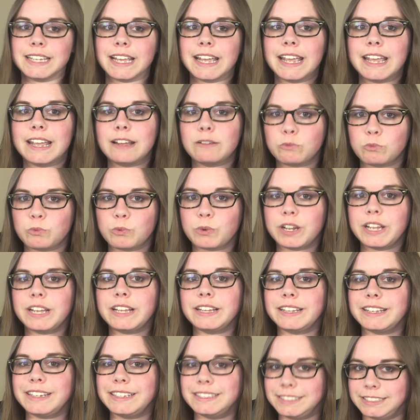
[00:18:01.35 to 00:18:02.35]
it
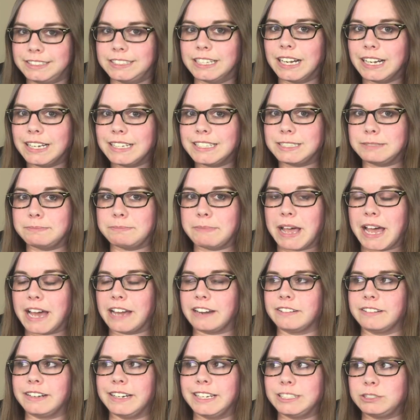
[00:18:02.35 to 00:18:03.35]
really does
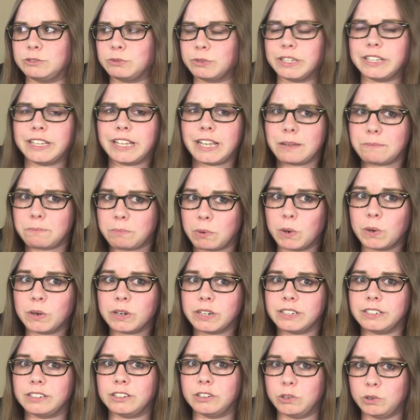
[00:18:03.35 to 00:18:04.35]
matter, and it's really
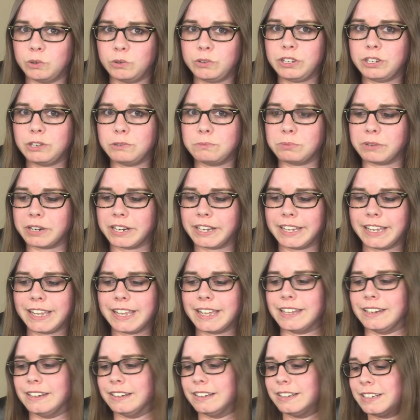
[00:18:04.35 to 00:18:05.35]
important who you bring
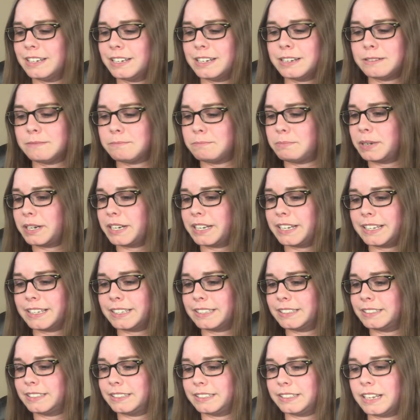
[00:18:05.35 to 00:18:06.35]
in.
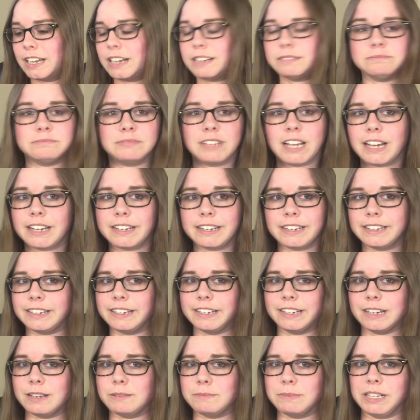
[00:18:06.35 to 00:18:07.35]
But not
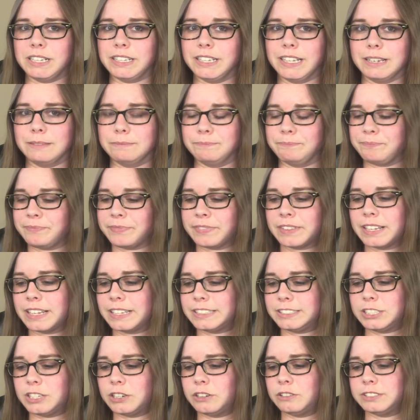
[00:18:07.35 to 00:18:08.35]
in an MLM.
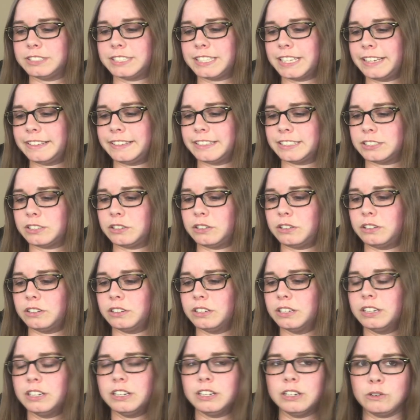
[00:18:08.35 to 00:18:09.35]
So saying this whole
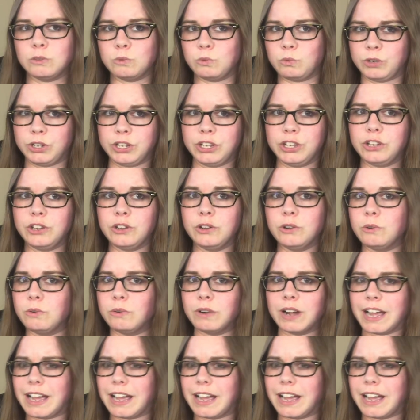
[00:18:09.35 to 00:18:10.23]
you